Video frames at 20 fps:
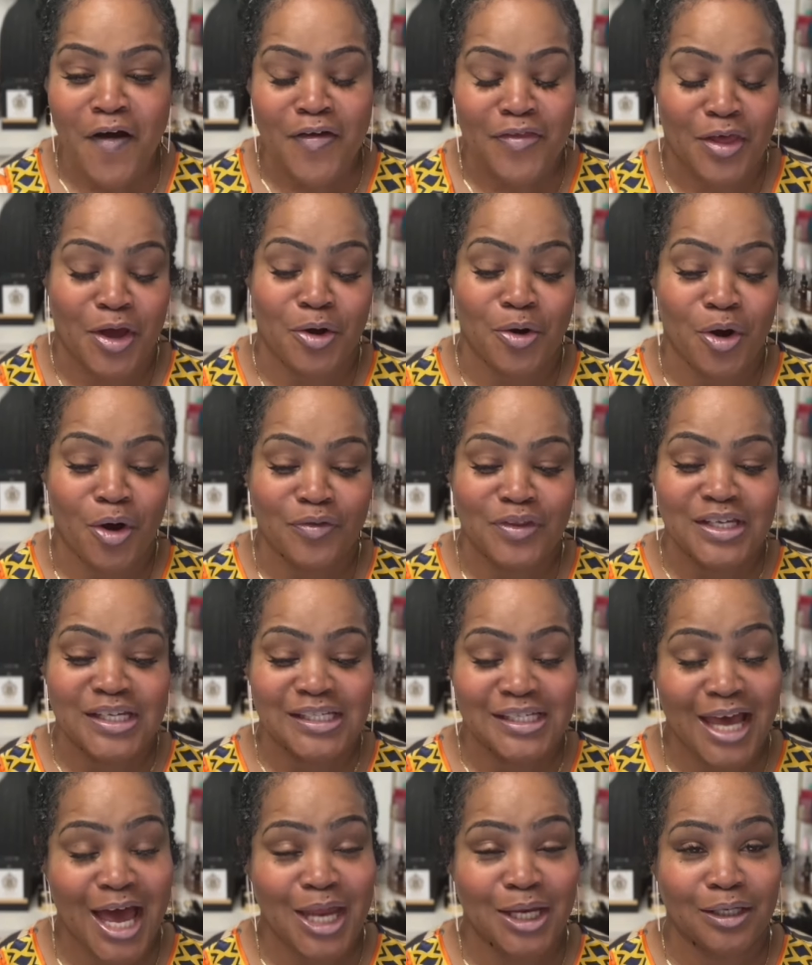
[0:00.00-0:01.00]
They are called the
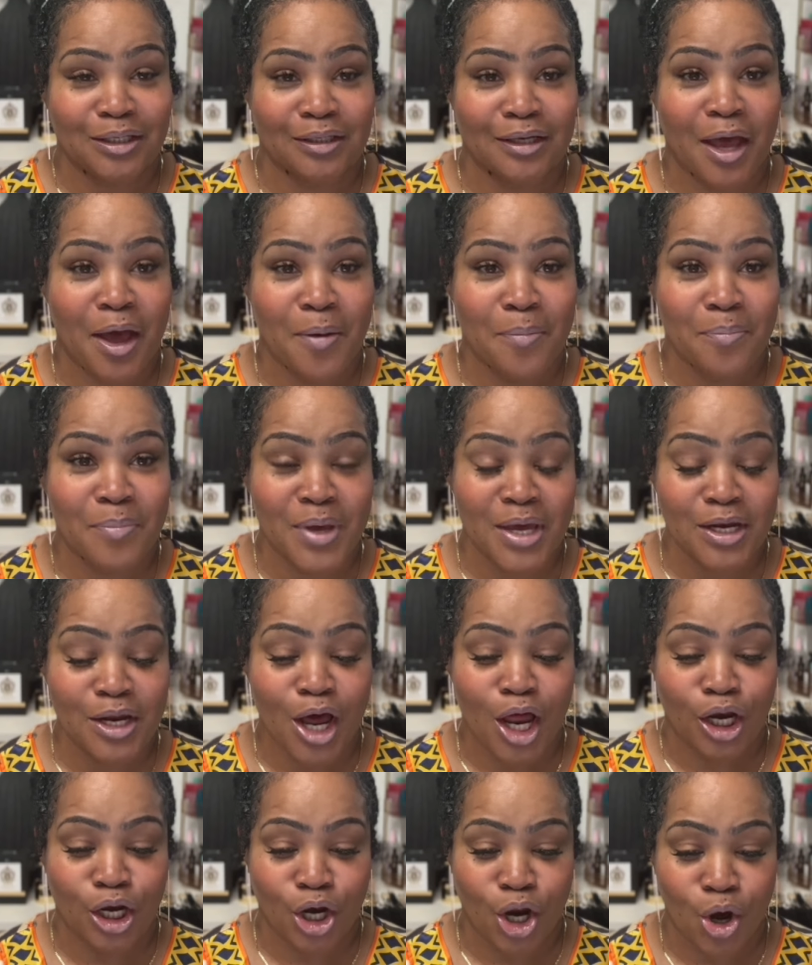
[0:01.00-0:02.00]
Satin
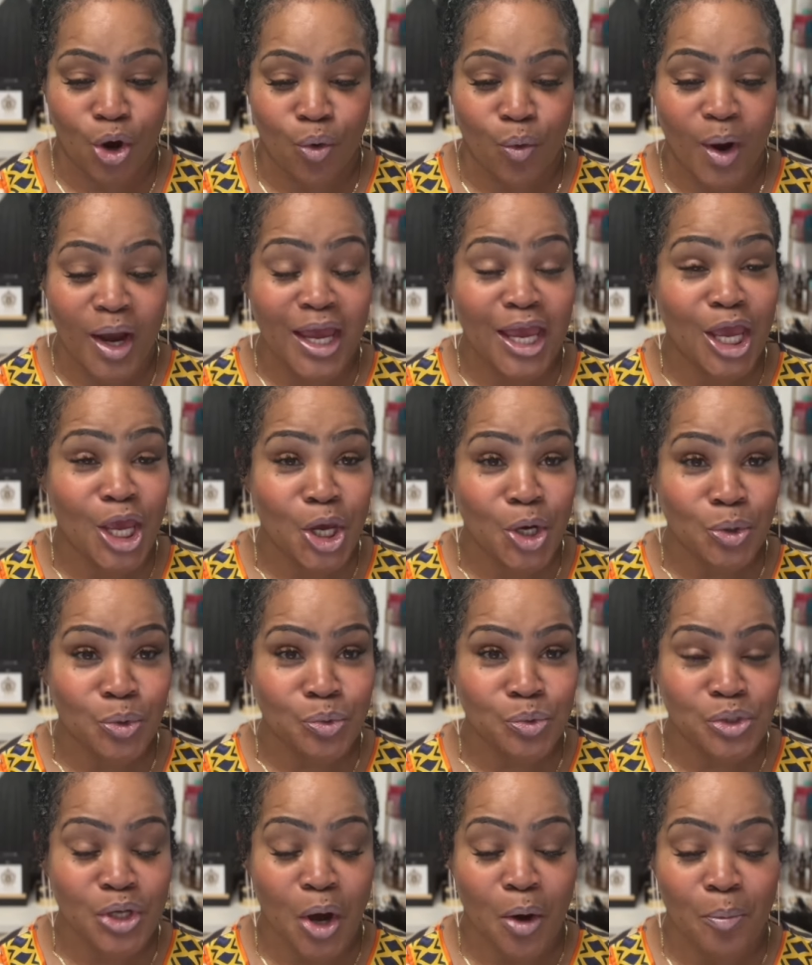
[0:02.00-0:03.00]
Mid-Low
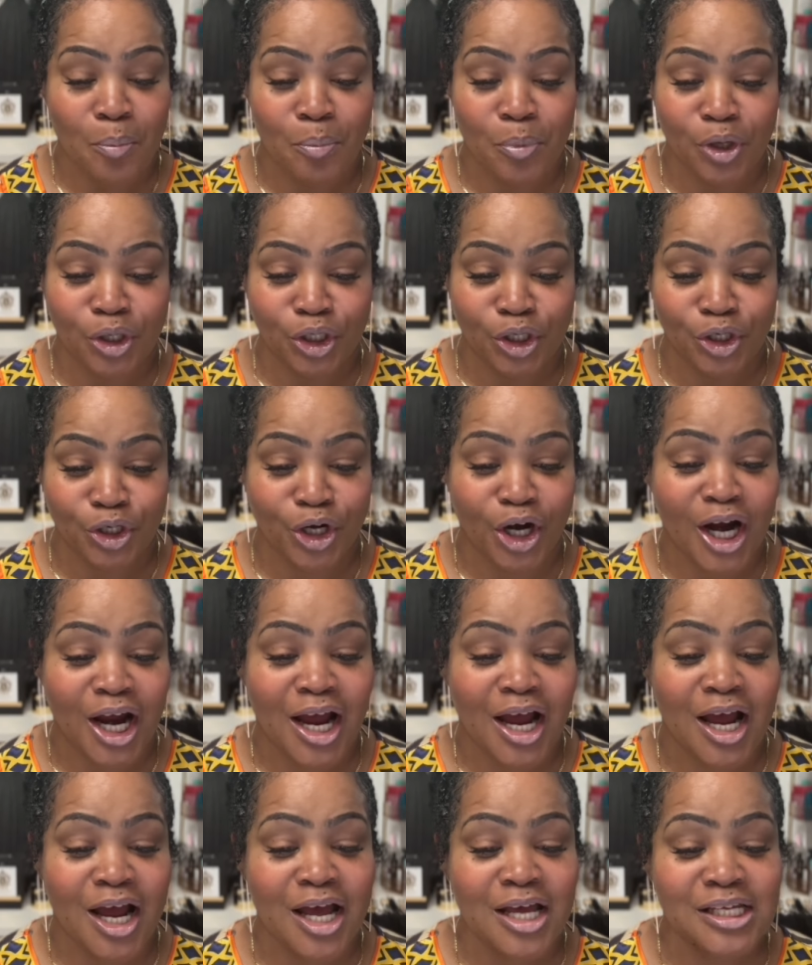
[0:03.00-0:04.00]
Heels Muller
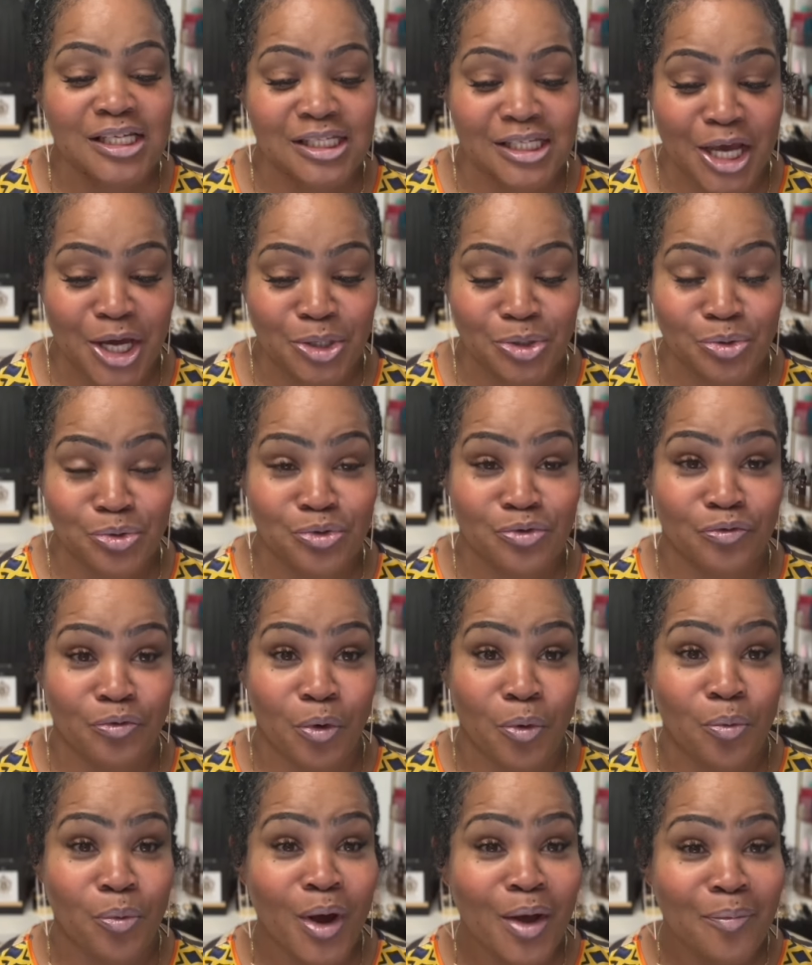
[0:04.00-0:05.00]
Sandals
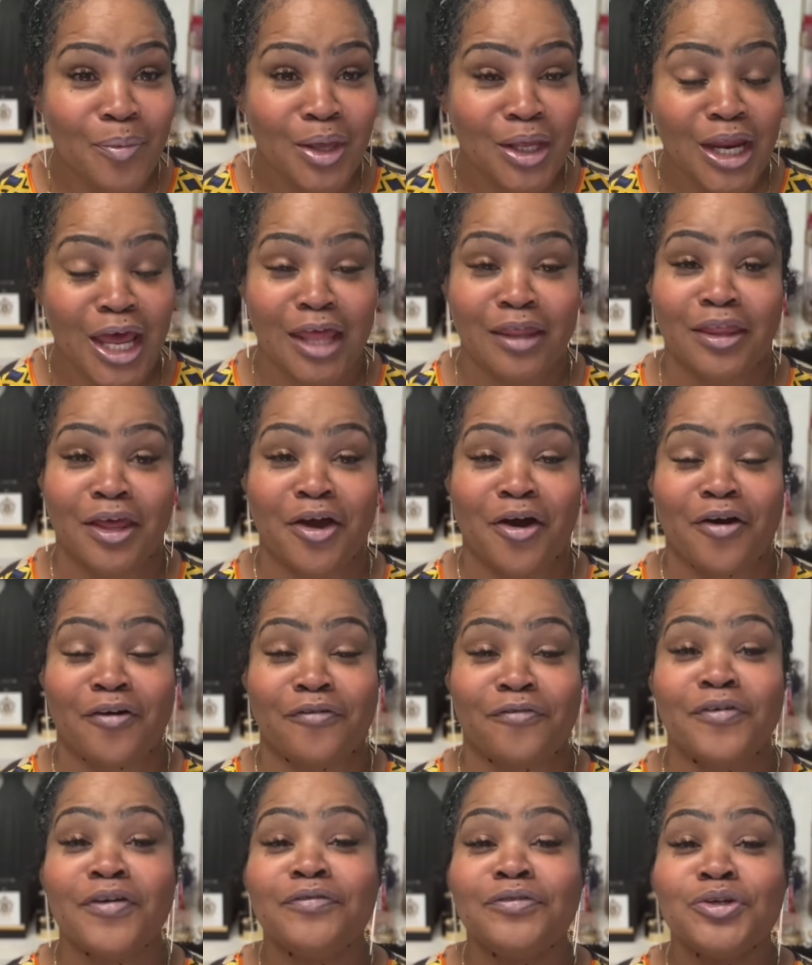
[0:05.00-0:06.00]
for Women, and they are
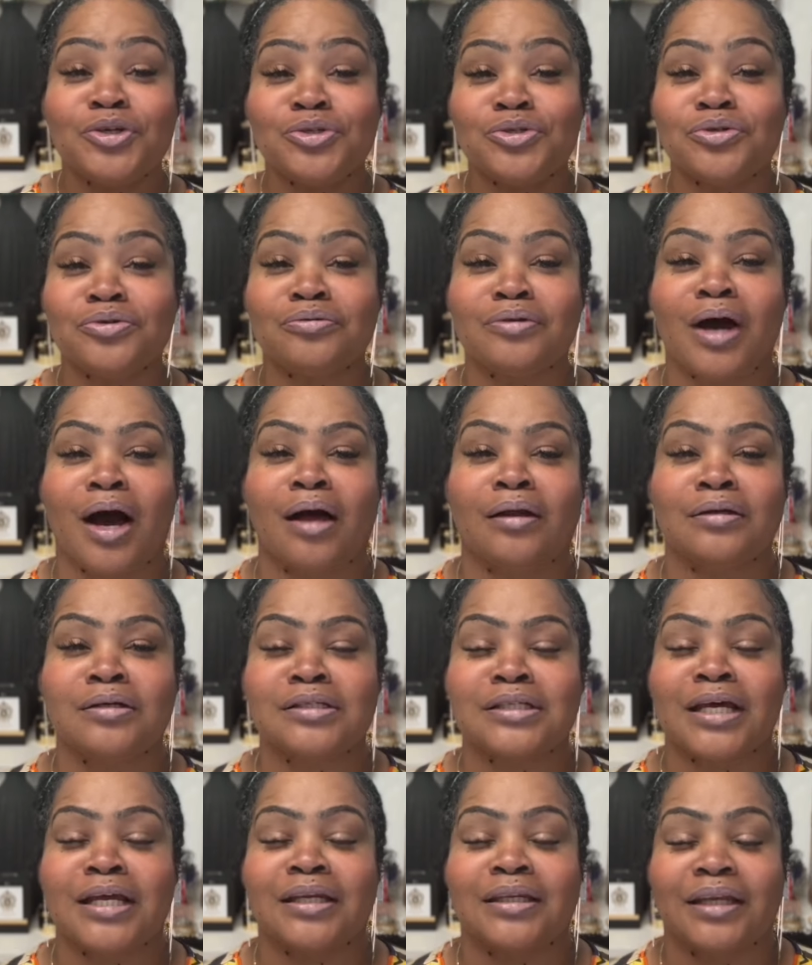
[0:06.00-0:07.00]

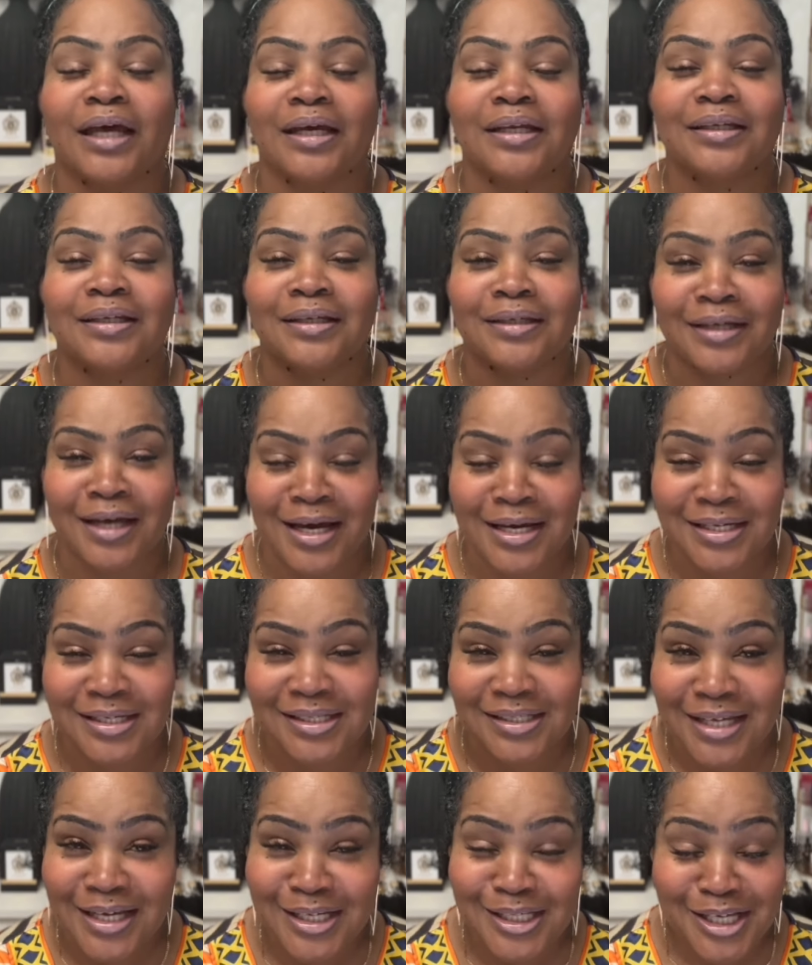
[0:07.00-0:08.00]

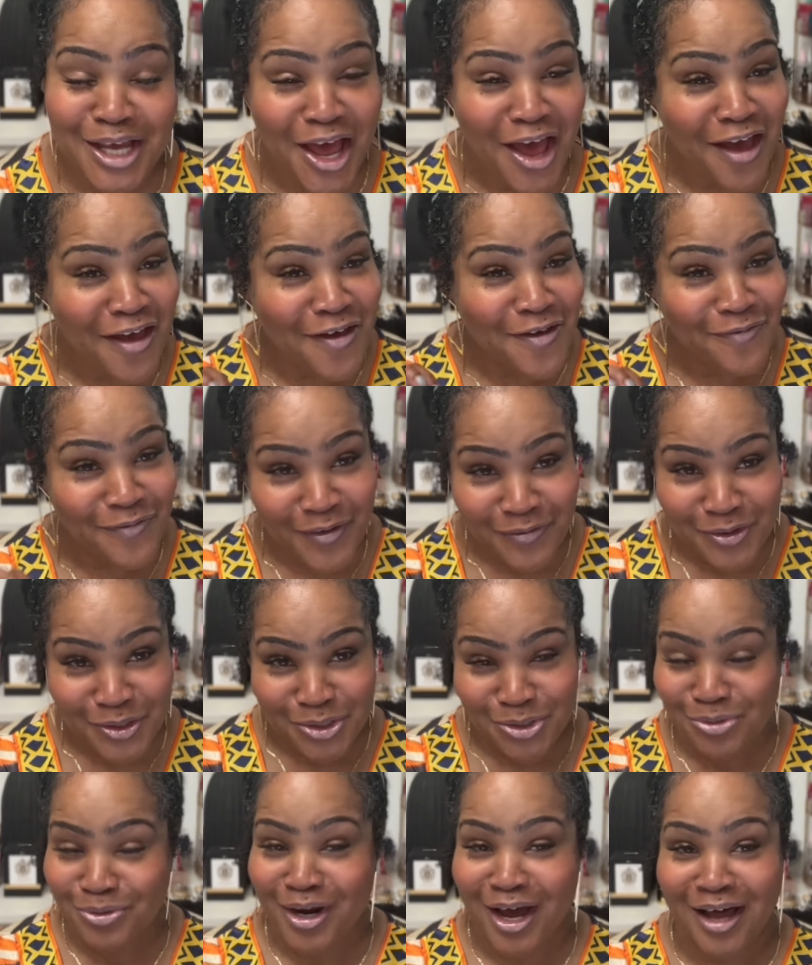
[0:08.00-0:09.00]
$52.99.
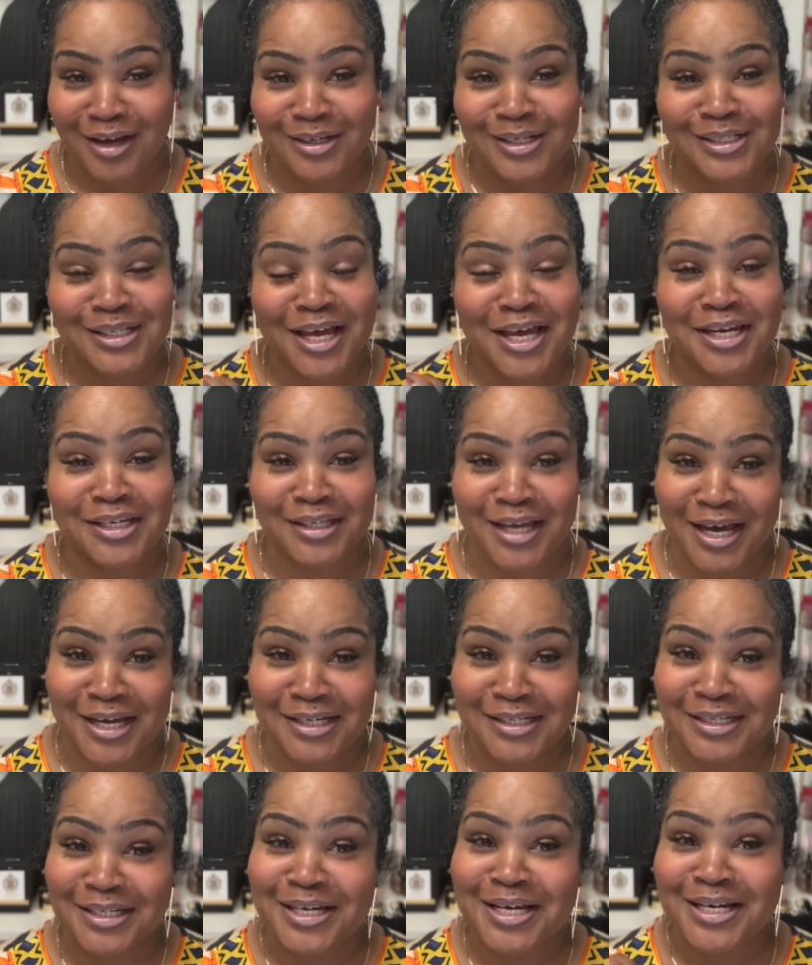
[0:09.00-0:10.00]

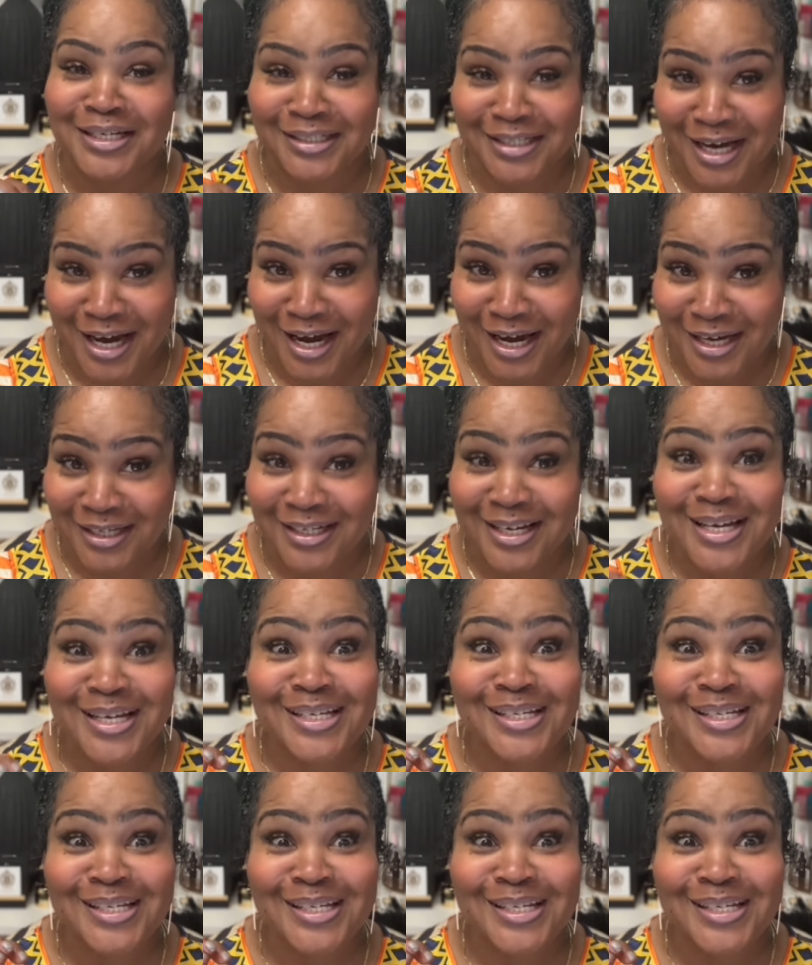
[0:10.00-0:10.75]
$52.99.